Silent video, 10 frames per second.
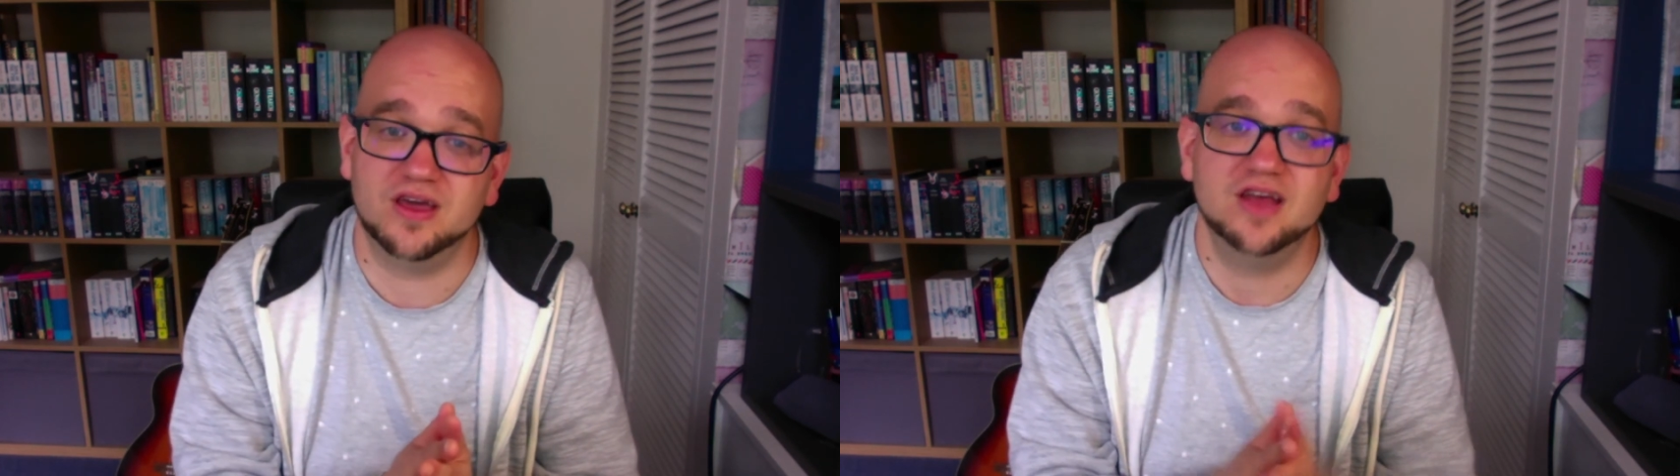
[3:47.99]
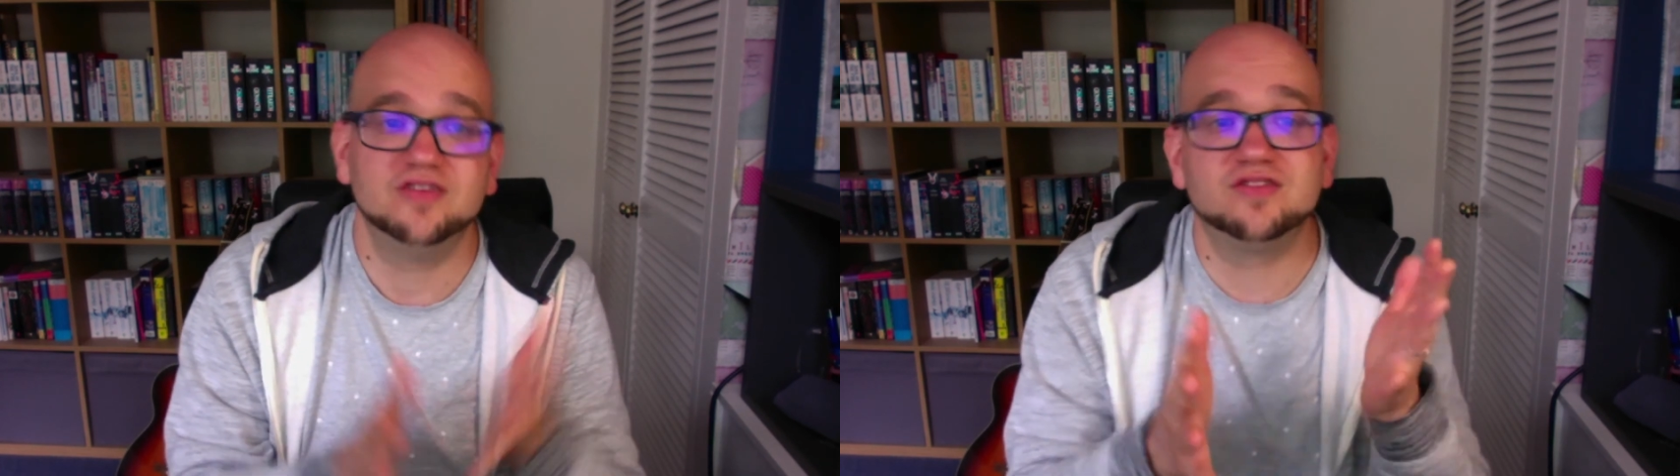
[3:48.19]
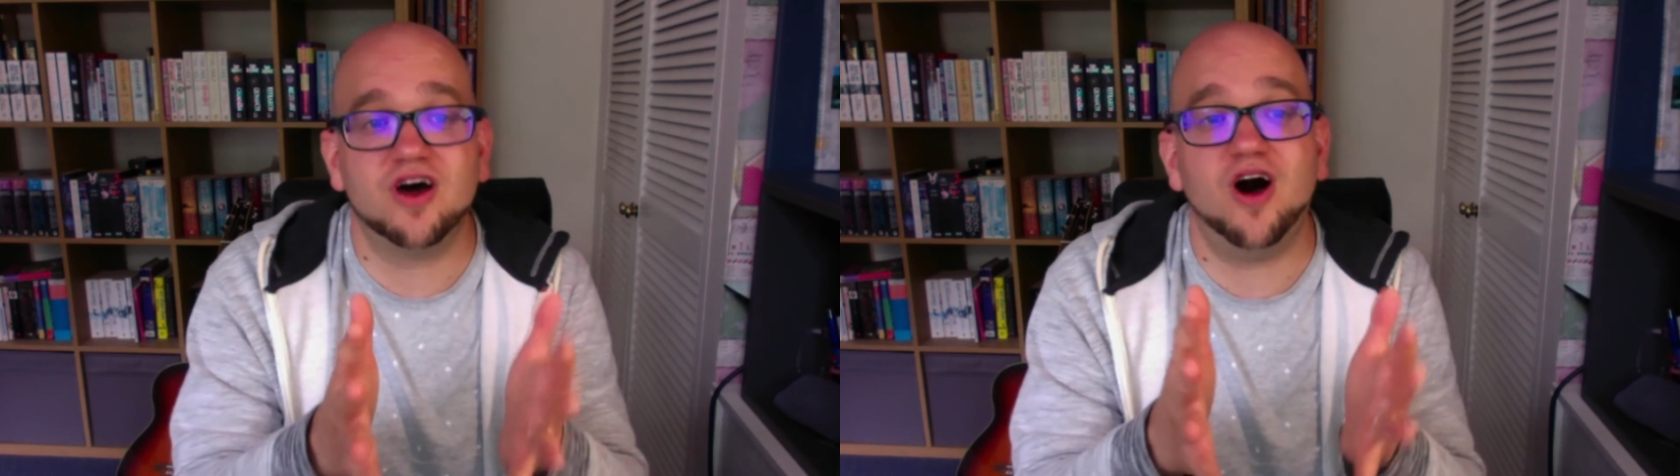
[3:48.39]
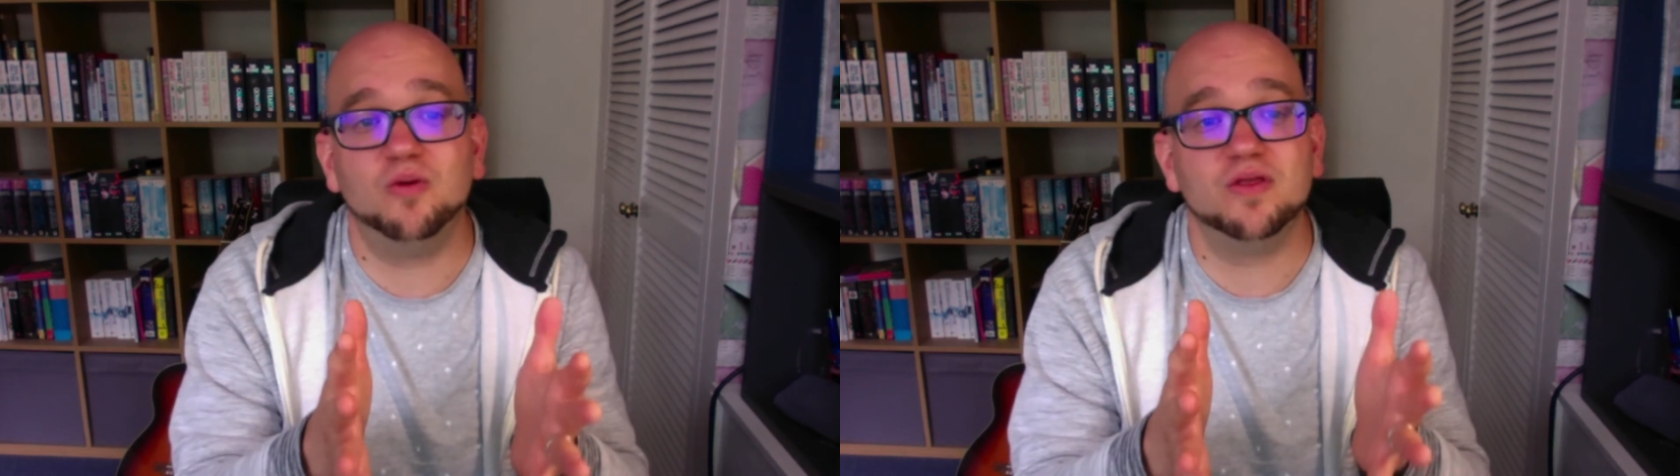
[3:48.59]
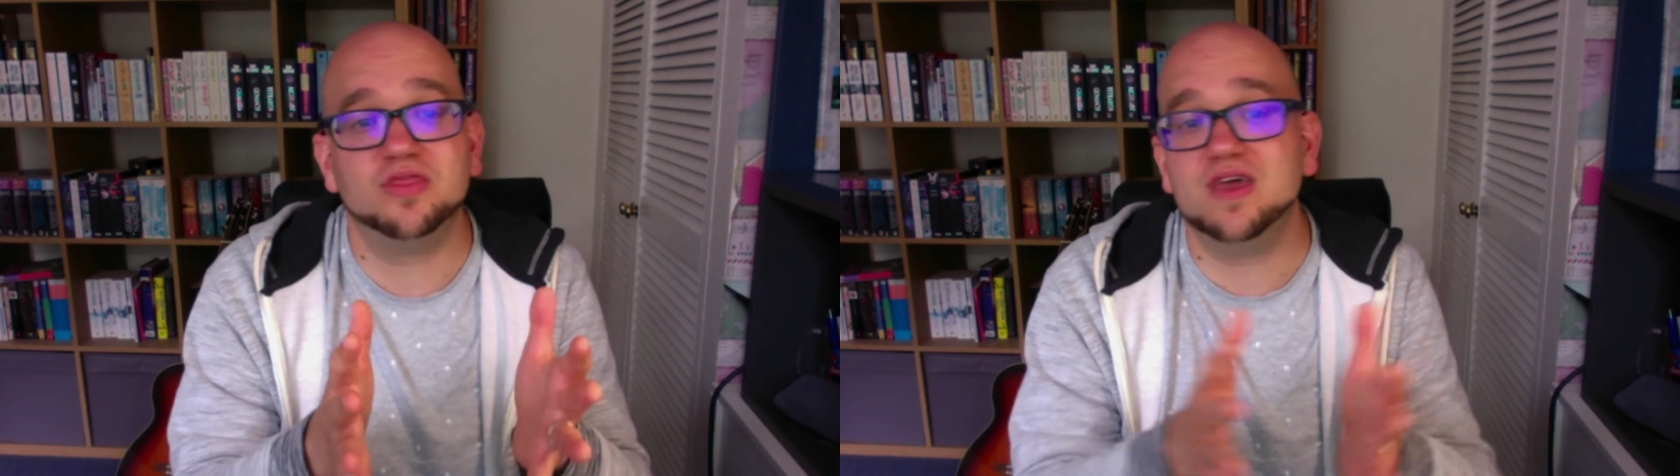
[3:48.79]
Start
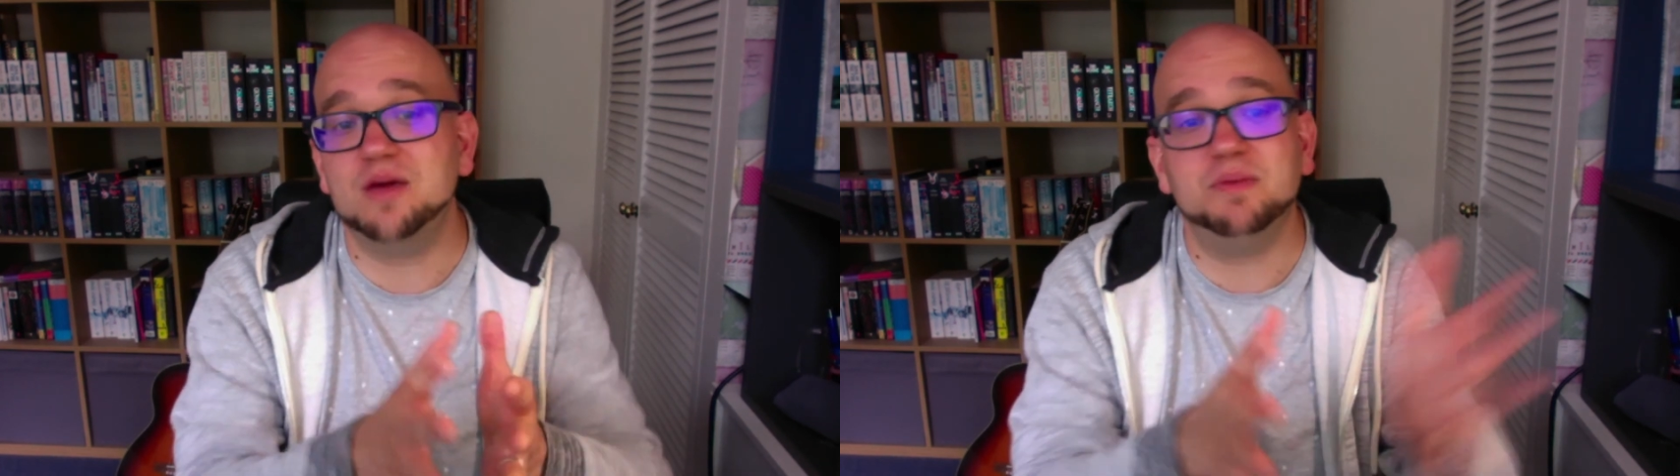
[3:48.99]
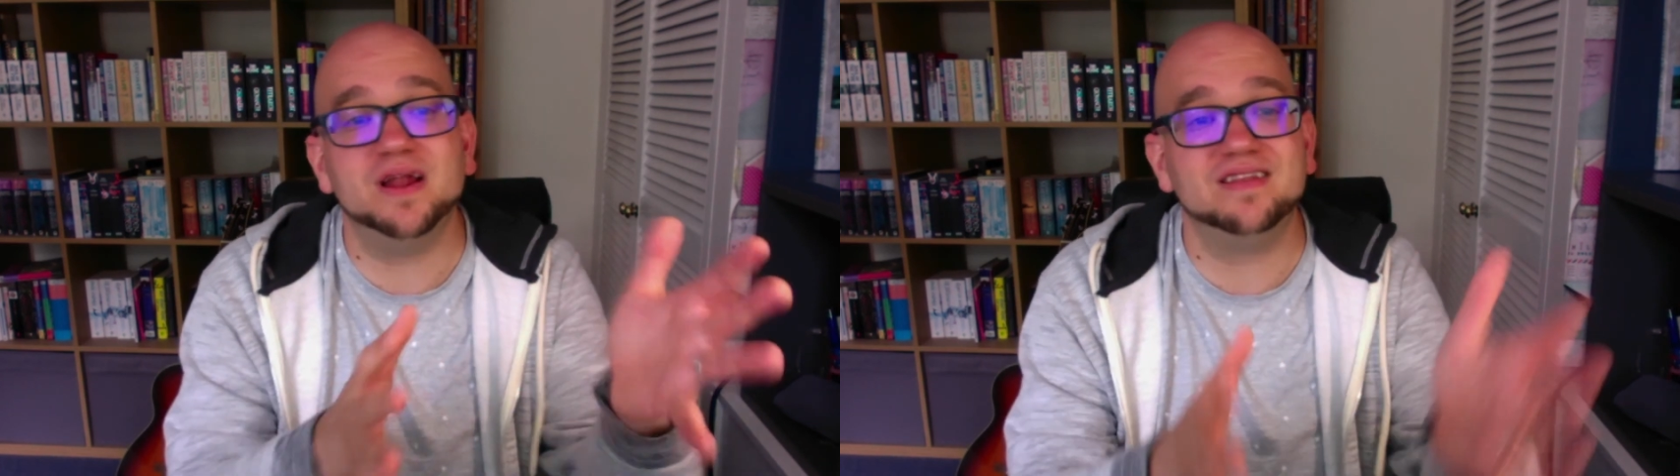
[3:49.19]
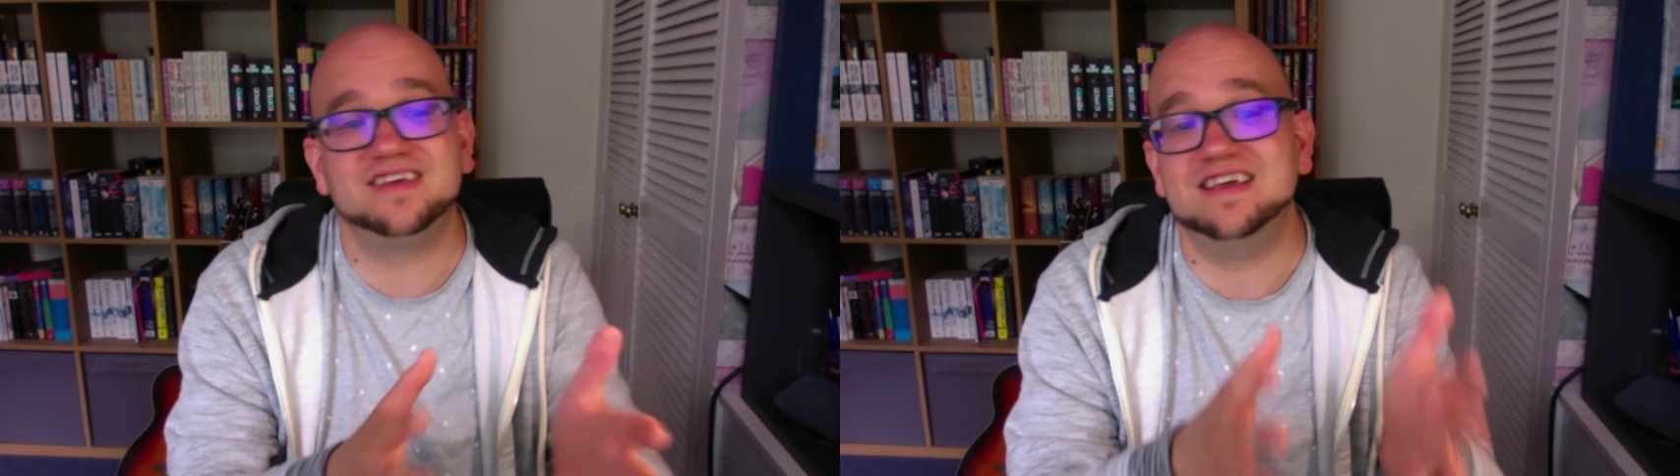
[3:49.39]
with the ability,